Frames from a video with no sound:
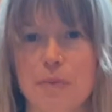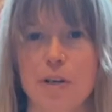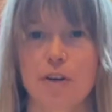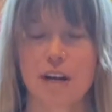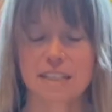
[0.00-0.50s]

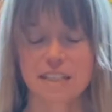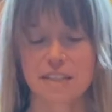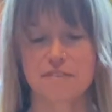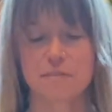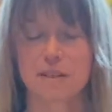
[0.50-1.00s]

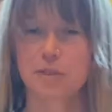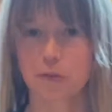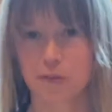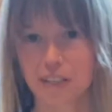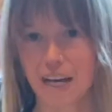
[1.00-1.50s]
progressive
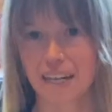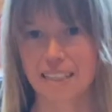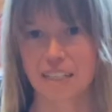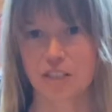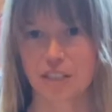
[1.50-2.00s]
muscle
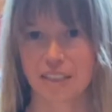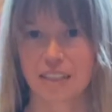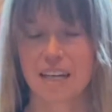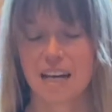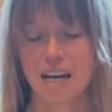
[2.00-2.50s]

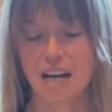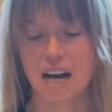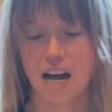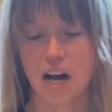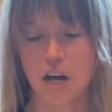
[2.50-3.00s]
relaxation.
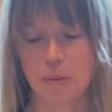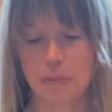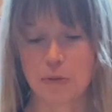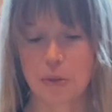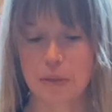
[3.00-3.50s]
So
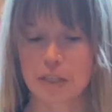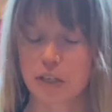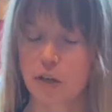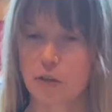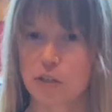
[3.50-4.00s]
I'm going to
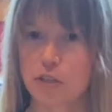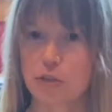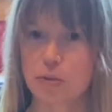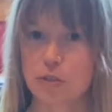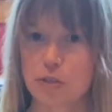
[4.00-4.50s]
encourage
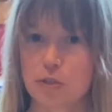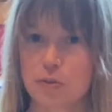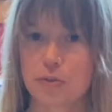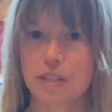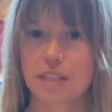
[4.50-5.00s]
you to
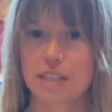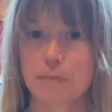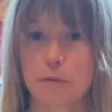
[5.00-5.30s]
do this